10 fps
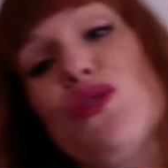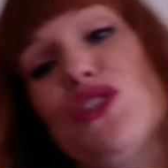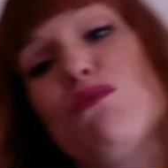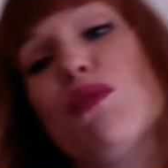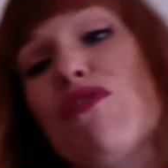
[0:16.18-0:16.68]

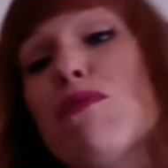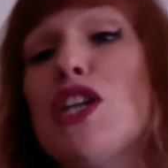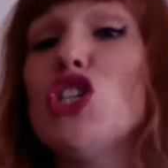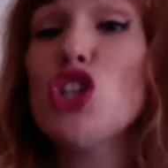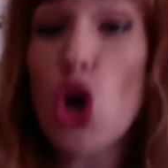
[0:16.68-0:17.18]
some of
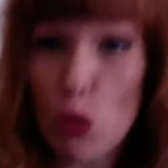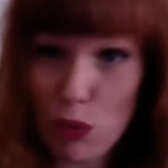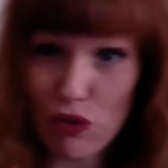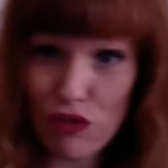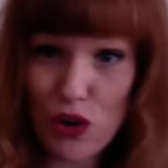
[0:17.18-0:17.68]
my
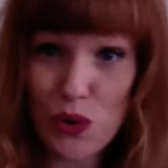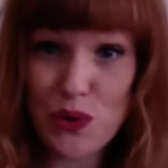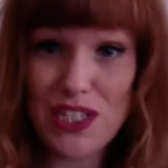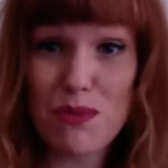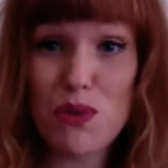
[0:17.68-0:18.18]
top
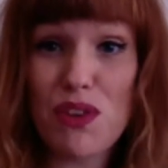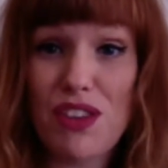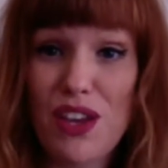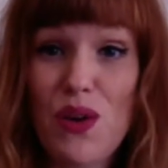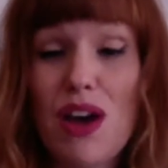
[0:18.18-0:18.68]
vocal tips
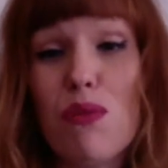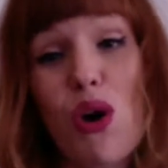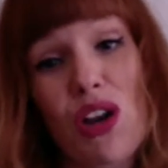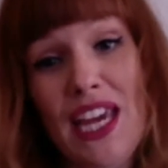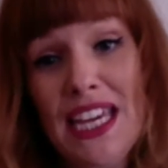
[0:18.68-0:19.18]
with you. I'm
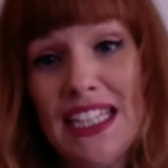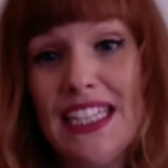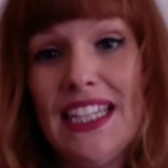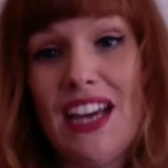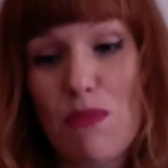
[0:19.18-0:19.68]
Hollie.
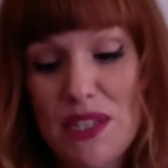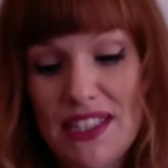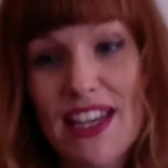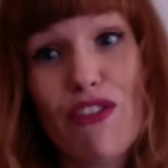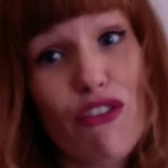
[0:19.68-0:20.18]
I've been
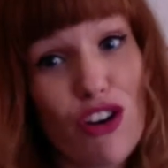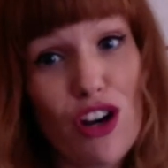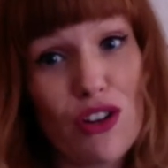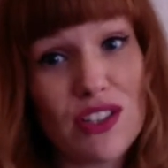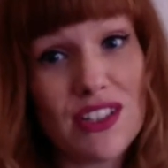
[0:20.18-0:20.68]
singing for
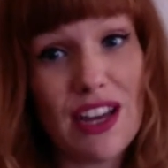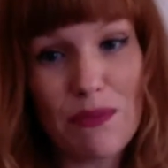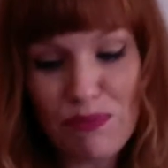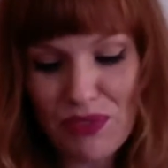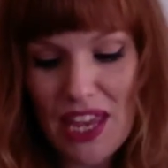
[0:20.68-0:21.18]
a long
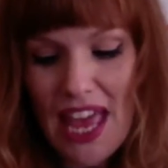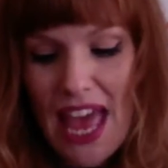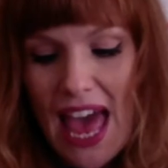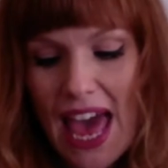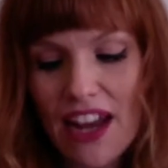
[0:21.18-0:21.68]
time,
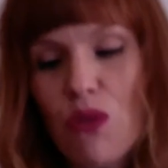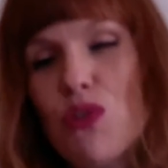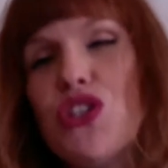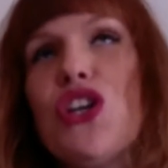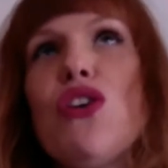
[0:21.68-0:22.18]
and I
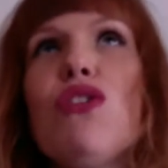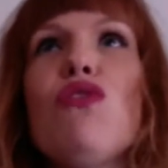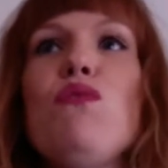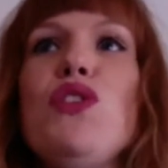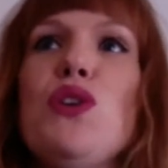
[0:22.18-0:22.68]
want to go
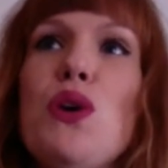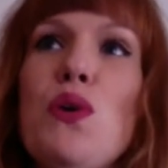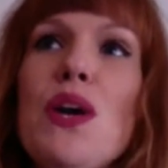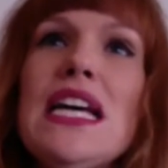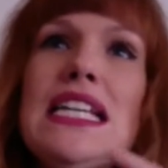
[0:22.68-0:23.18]
through with
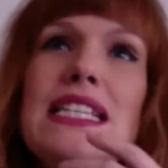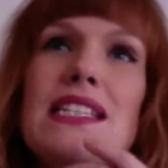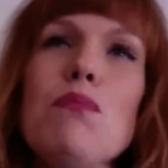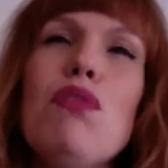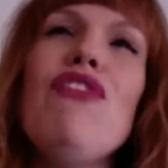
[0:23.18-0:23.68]
you
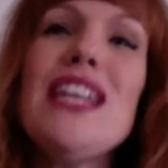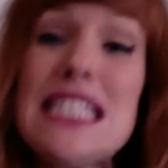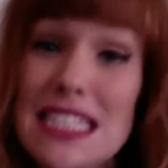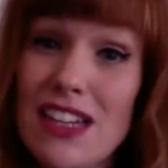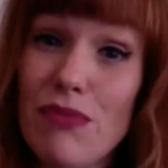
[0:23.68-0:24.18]
some
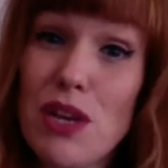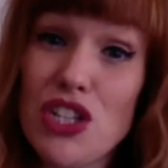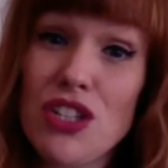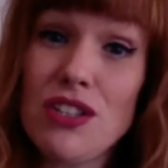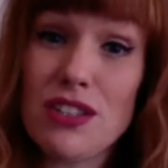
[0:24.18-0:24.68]
preventative
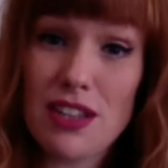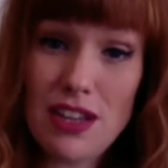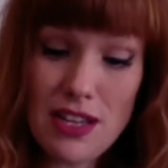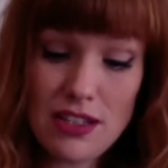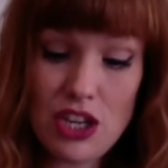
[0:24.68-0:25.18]
measures
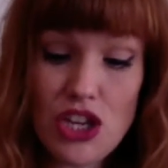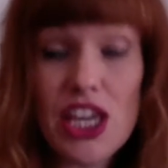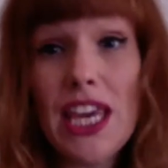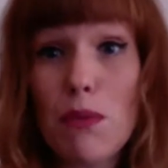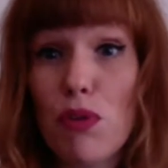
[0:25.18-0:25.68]
so you
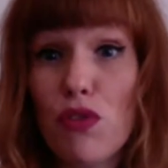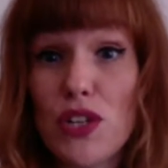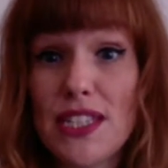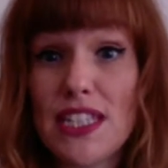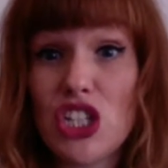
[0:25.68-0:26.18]
can keep your
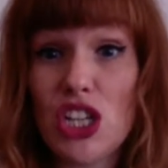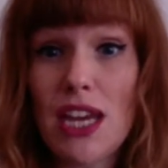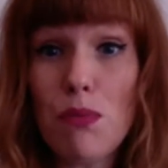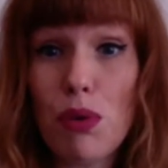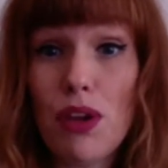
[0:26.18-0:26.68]
voice in
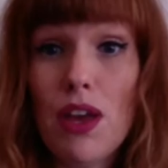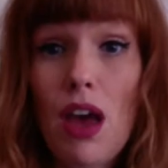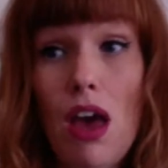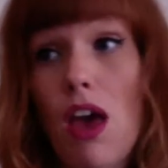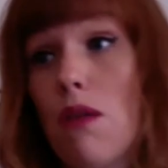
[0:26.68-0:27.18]
shape
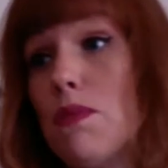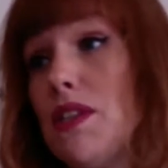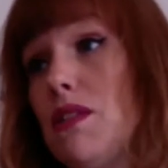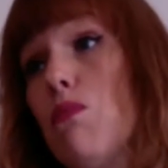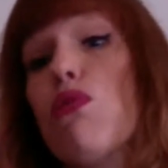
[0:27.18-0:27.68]
um,
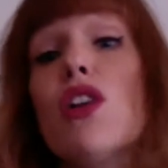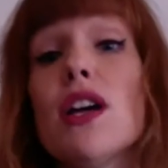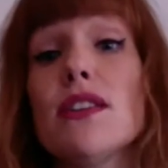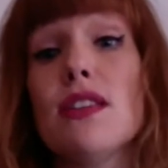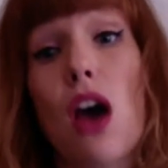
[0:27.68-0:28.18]
some
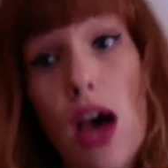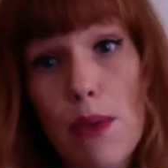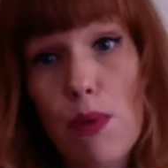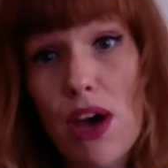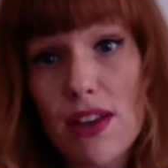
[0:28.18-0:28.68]
products that I
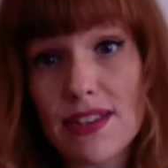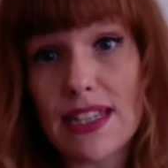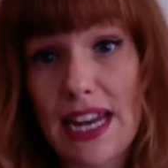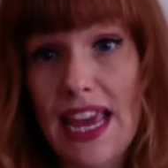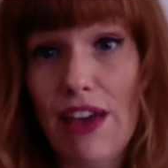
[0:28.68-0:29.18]

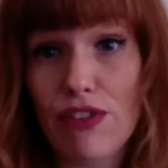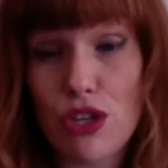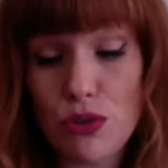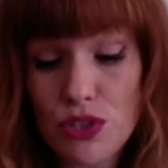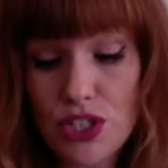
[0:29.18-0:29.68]
personally have
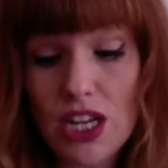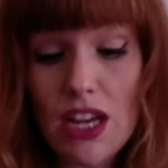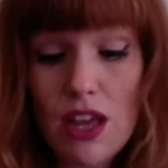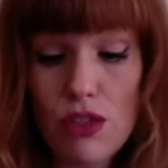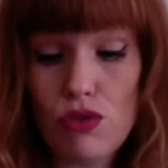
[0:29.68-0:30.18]
used
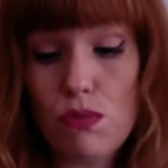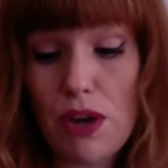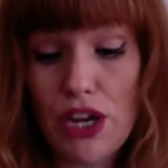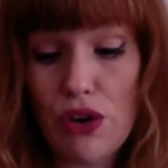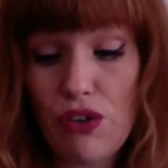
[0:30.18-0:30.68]
through
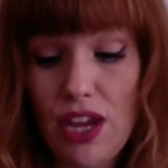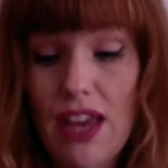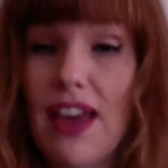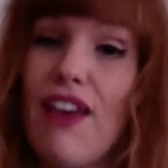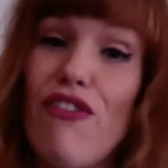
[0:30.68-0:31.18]
my
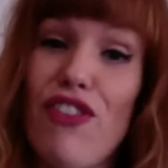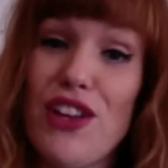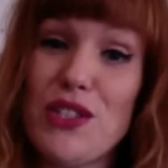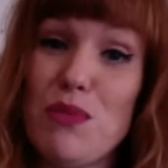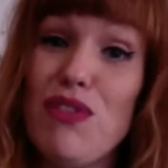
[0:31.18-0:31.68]
career and
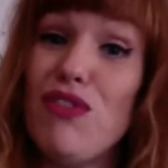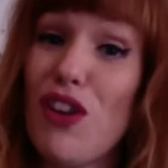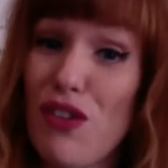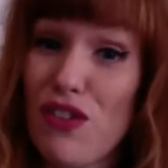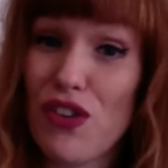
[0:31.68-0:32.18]
found to be
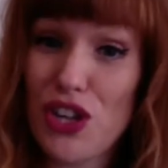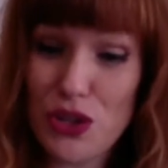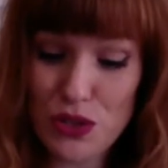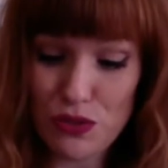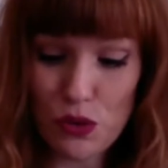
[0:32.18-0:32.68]
very, very
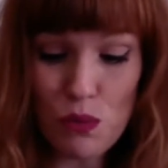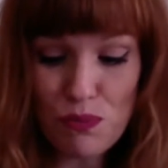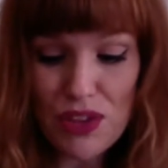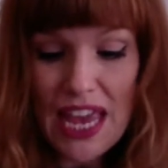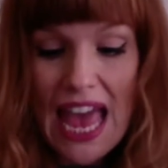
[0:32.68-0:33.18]
useful.
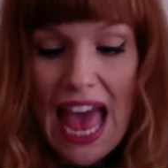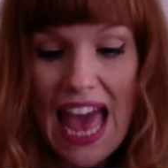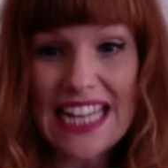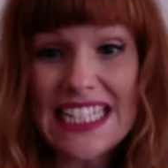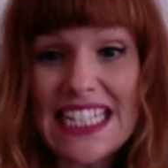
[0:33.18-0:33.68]

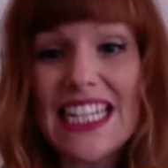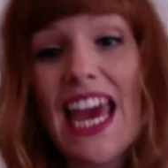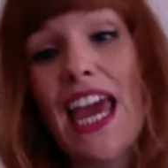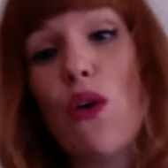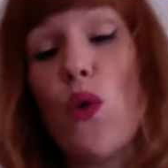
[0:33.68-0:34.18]
And
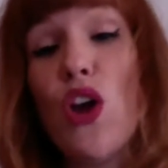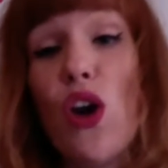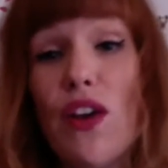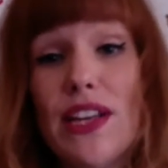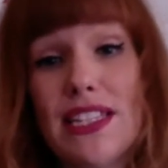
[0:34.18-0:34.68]
today we are
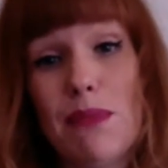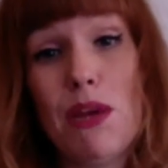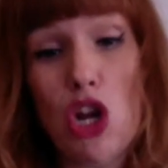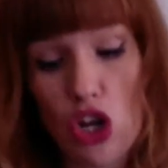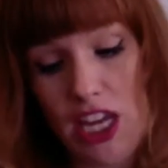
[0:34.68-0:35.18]
going to
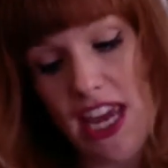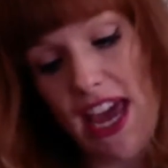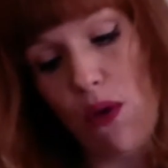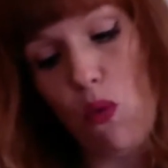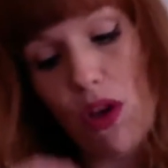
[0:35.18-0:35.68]
be looking
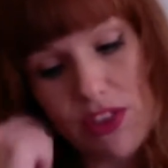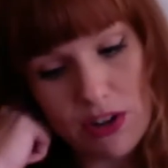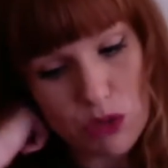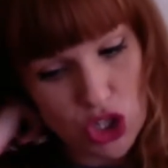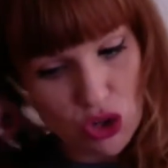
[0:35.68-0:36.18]
at one that
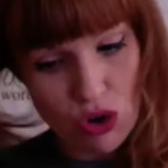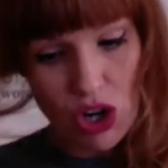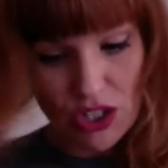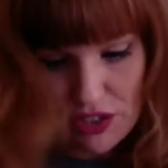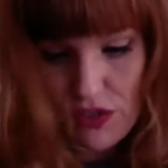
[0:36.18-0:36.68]
I'm sure a
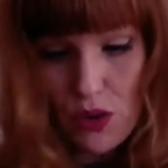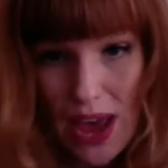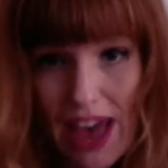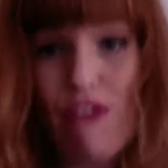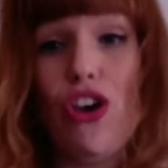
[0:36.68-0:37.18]
lot of you
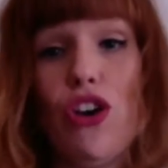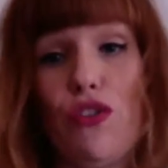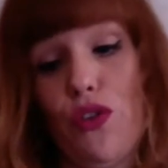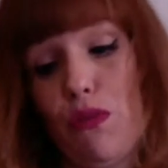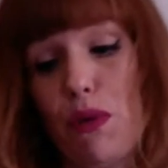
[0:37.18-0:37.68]
have heard
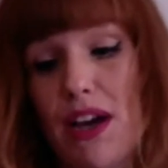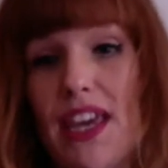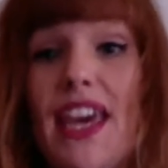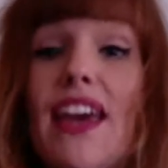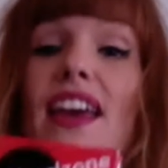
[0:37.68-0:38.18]
of on the
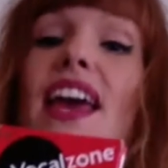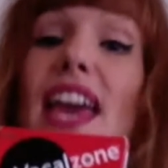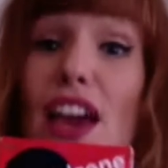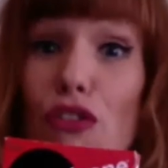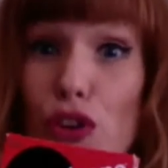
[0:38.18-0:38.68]
market,
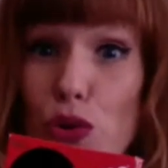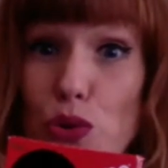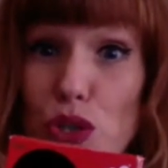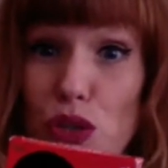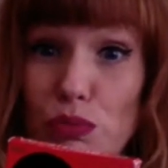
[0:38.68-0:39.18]

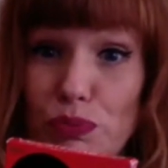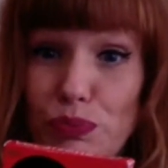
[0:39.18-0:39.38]
Vocalzone.